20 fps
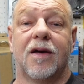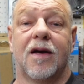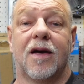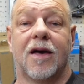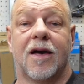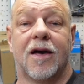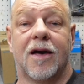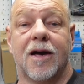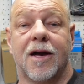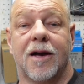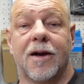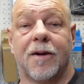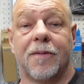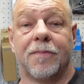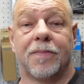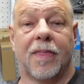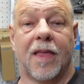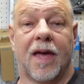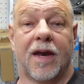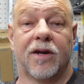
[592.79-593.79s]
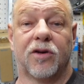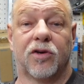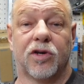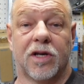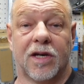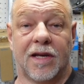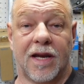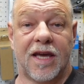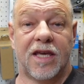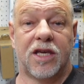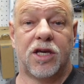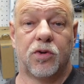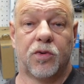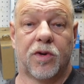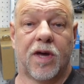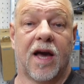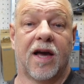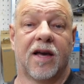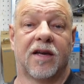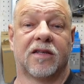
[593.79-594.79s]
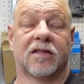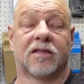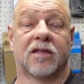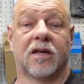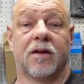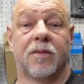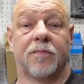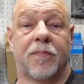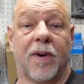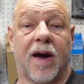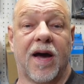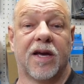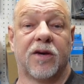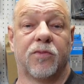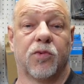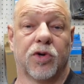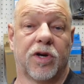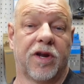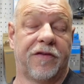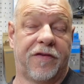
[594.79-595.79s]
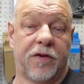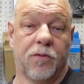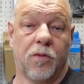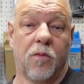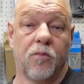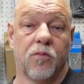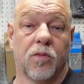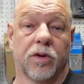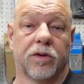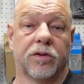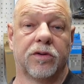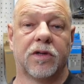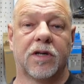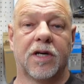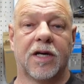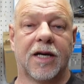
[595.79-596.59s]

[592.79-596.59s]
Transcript: And I'm going to let you guys buy one if you want one.